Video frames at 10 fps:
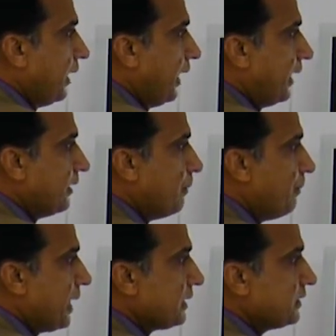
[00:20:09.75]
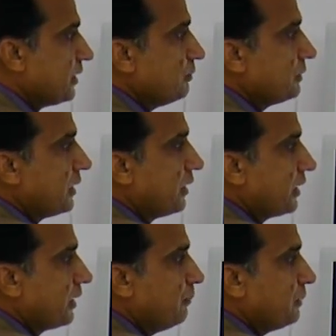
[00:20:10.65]
and the max terms
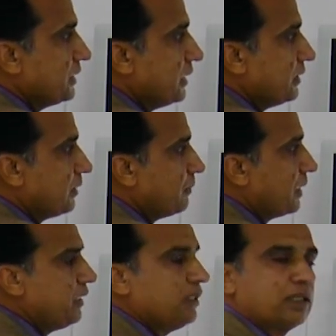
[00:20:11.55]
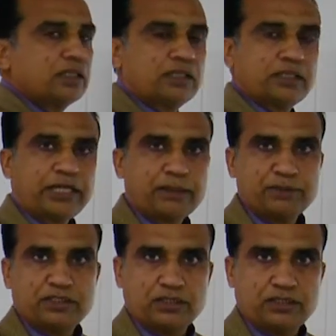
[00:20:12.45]
are represented by
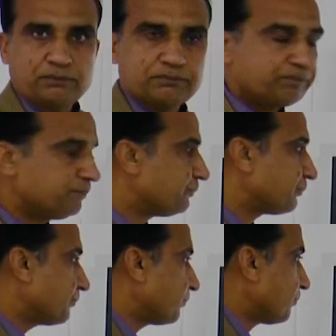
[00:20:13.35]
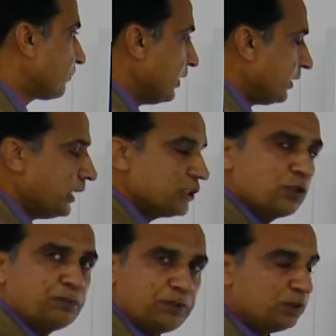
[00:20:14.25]
capital in case
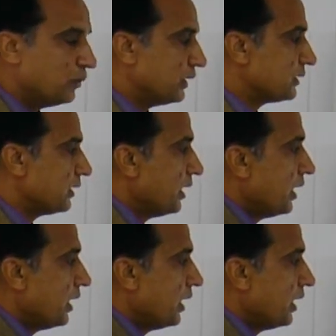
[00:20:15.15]
of POS.